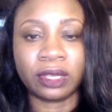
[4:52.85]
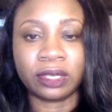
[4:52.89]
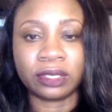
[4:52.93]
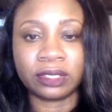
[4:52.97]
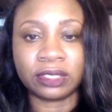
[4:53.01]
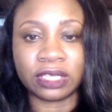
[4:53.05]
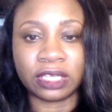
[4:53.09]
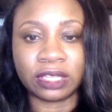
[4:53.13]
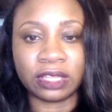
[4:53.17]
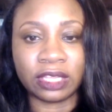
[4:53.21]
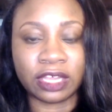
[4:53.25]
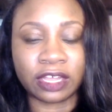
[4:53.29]

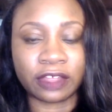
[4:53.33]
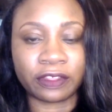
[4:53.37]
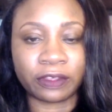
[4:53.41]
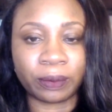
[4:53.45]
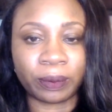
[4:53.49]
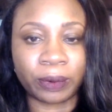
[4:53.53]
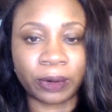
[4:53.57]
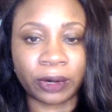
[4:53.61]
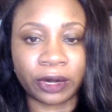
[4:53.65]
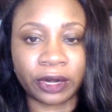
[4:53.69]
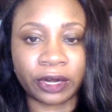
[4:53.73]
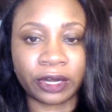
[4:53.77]
did the other
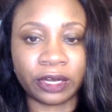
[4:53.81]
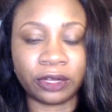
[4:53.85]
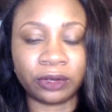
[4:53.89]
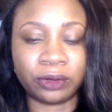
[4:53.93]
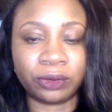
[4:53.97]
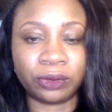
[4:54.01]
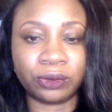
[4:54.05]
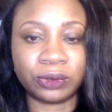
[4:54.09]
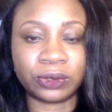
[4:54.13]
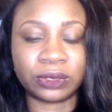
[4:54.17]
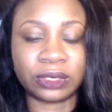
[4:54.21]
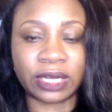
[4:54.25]
party
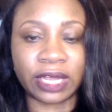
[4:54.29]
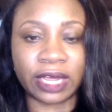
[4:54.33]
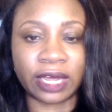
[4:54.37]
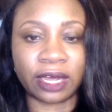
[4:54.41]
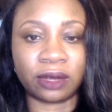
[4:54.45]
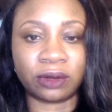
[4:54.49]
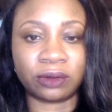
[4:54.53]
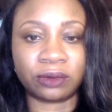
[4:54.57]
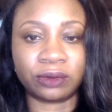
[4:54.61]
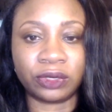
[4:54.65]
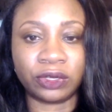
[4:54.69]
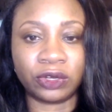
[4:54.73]
who's
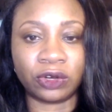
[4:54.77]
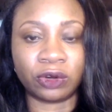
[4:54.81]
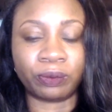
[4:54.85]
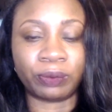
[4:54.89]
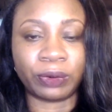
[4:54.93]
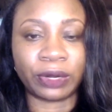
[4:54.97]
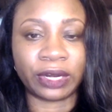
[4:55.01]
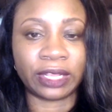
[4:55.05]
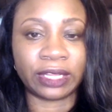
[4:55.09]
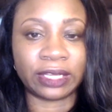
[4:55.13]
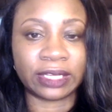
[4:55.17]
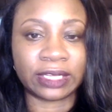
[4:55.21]
now
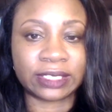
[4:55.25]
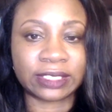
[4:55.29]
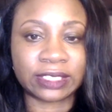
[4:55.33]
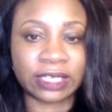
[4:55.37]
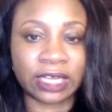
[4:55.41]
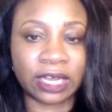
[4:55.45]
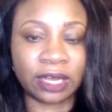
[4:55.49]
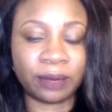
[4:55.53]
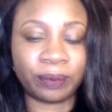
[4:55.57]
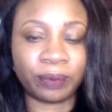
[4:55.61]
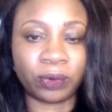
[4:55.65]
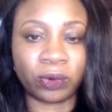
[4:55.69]
bringing this
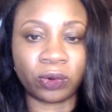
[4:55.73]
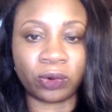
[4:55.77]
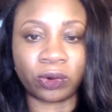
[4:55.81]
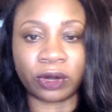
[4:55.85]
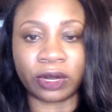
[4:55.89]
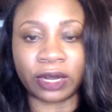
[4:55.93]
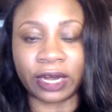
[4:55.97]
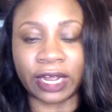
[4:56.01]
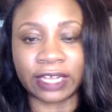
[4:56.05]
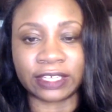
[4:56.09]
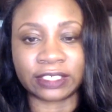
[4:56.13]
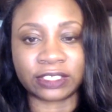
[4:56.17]
up
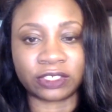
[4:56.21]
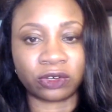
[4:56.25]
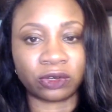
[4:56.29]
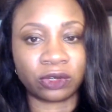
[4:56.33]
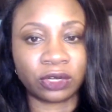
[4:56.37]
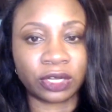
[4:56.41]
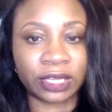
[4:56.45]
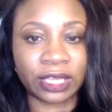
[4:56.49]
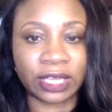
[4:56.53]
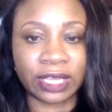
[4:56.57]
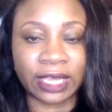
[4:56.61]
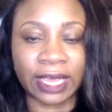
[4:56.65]
or as they're
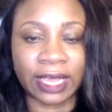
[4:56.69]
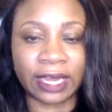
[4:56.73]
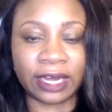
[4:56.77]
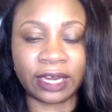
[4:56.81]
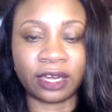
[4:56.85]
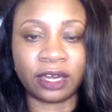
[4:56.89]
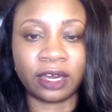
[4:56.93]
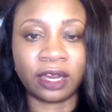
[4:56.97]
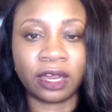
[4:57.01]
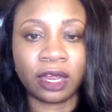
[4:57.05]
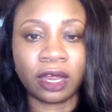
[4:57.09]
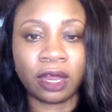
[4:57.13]
looking at
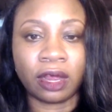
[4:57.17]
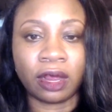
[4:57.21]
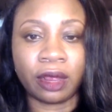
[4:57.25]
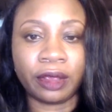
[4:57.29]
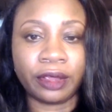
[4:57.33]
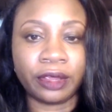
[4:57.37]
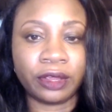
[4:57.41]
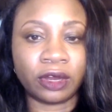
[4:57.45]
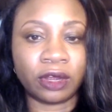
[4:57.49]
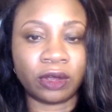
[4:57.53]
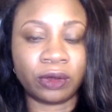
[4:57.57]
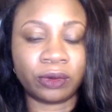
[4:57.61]
it,
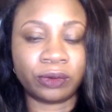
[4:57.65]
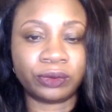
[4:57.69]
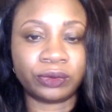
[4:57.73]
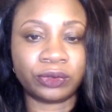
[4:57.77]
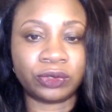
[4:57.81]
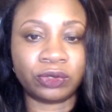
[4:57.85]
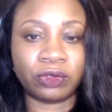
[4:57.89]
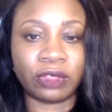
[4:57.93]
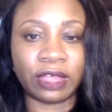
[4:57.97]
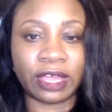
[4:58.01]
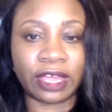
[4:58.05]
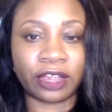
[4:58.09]

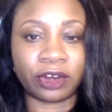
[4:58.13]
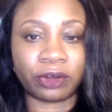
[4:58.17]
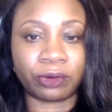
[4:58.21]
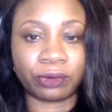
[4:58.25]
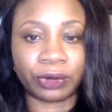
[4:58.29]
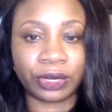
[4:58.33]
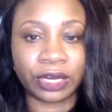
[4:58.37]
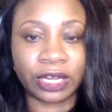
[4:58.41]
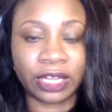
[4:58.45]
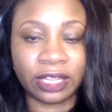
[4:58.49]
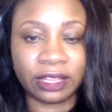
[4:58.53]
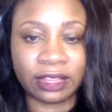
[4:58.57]
do they
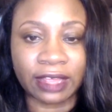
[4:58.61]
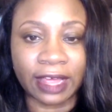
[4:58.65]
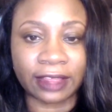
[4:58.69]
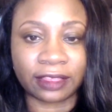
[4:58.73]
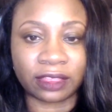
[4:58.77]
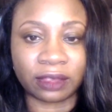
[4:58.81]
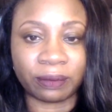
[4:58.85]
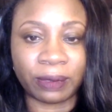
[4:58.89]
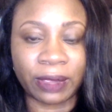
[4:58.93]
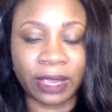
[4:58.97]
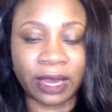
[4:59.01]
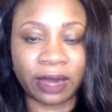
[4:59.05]
agree that
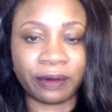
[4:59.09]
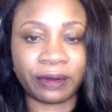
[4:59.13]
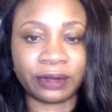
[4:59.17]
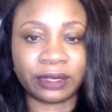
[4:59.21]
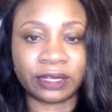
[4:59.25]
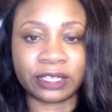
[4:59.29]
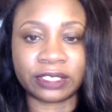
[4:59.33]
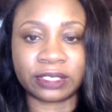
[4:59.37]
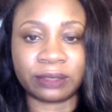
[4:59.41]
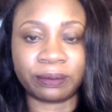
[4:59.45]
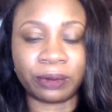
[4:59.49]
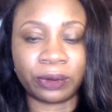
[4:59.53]
the parent
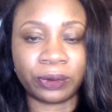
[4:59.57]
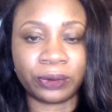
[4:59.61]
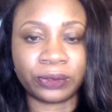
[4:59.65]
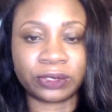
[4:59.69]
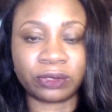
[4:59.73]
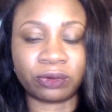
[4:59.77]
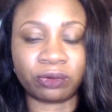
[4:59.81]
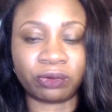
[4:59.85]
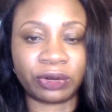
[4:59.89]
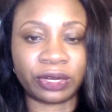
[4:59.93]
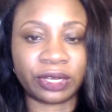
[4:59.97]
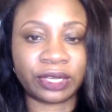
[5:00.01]
doesn't pose
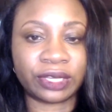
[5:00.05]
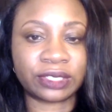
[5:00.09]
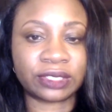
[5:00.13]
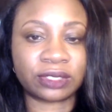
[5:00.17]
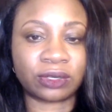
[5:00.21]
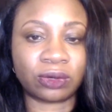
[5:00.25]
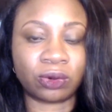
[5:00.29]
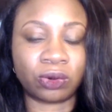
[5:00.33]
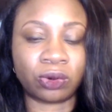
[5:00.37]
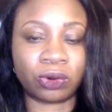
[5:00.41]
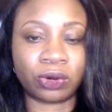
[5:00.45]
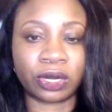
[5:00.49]
a
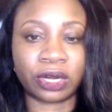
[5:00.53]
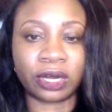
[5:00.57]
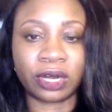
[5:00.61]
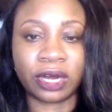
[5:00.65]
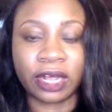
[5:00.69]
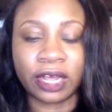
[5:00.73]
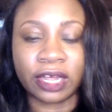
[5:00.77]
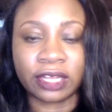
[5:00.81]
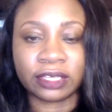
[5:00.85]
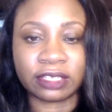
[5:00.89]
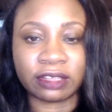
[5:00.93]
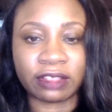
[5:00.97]
risk, or
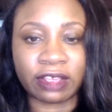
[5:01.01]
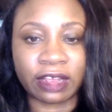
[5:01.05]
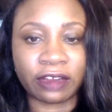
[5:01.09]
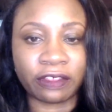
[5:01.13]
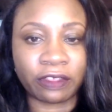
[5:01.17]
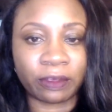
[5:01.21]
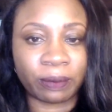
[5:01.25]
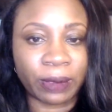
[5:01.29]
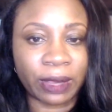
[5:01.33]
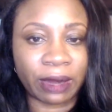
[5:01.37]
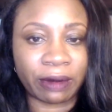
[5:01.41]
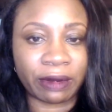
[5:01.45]
did that
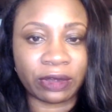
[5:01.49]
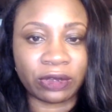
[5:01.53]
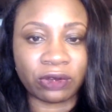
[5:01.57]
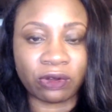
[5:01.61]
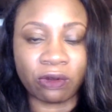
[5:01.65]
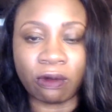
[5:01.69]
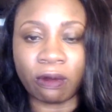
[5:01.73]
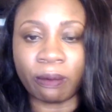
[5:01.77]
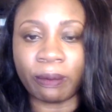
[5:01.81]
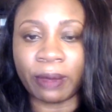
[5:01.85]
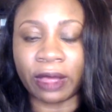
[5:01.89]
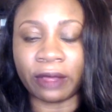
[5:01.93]
other parent
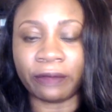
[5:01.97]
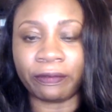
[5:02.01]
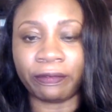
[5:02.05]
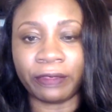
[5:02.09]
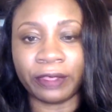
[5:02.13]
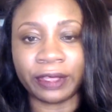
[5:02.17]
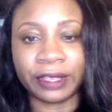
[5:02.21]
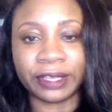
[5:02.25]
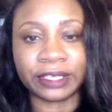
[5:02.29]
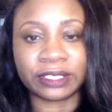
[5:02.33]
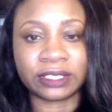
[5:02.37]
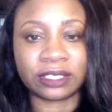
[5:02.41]
know about
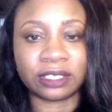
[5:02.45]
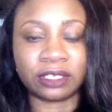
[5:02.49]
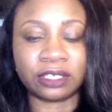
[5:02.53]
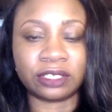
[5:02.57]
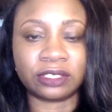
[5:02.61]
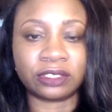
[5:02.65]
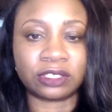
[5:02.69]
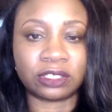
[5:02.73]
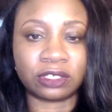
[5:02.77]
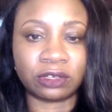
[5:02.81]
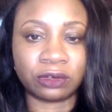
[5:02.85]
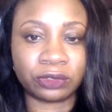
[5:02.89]
this and
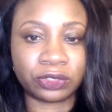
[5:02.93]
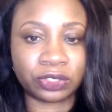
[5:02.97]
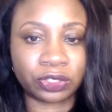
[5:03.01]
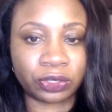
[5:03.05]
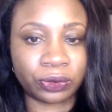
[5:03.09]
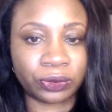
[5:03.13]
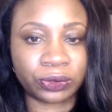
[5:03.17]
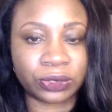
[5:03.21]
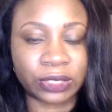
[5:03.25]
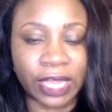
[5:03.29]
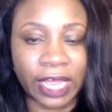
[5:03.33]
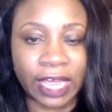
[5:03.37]
then still
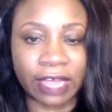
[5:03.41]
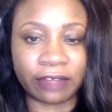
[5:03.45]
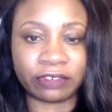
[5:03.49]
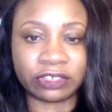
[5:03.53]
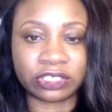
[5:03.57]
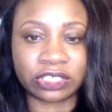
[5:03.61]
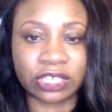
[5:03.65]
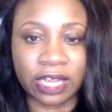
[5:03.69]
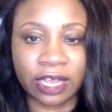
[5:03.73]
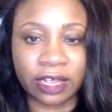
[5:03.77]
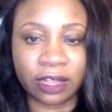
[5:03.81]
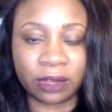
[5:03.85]
chose to have a
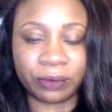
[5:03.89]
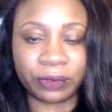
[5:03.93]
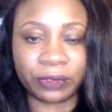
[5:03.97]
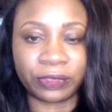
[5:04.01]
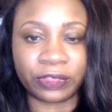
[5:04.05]
child with